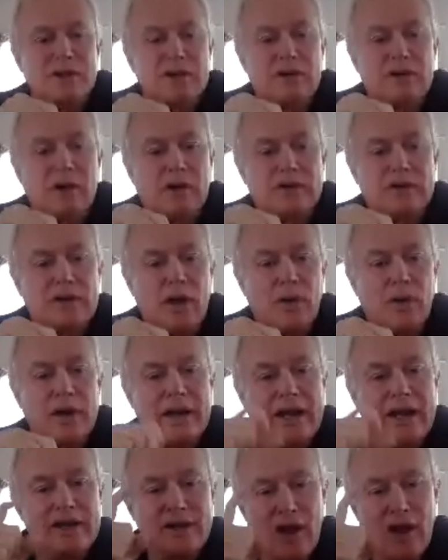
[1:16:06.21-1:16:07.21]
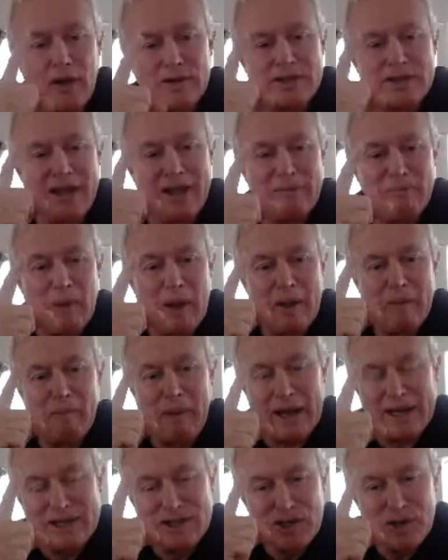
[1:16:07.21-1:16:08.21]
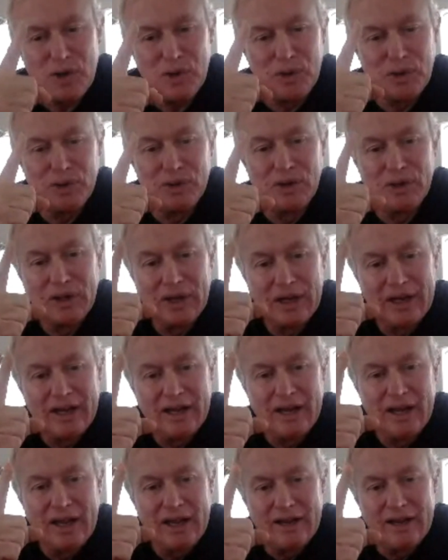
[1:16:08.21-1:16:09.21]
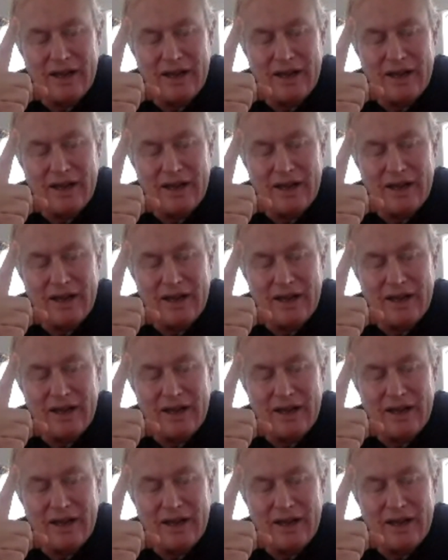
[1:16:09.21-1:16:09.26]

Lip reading: does the two-year-old know it? It knows that by two.